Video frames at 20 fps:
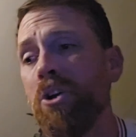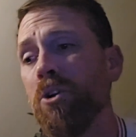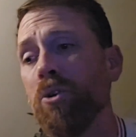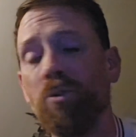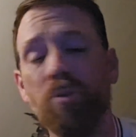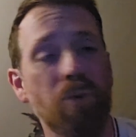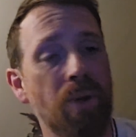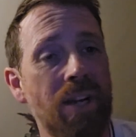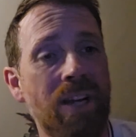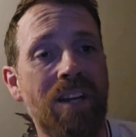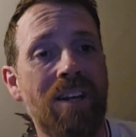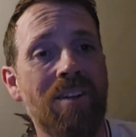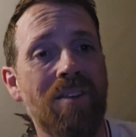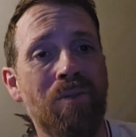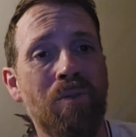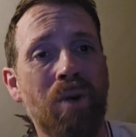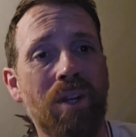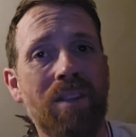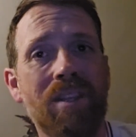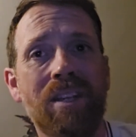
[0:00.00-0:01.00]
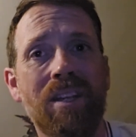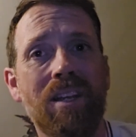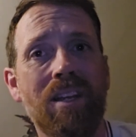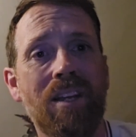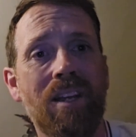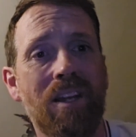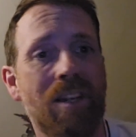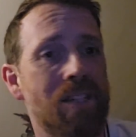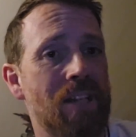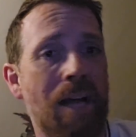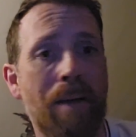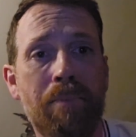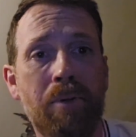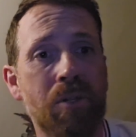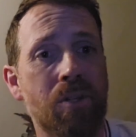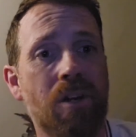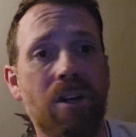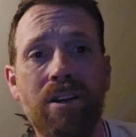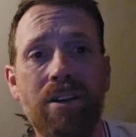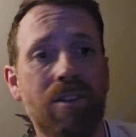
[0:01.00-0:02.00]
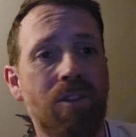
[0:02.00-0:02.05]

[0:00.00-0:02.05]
read what the examples are.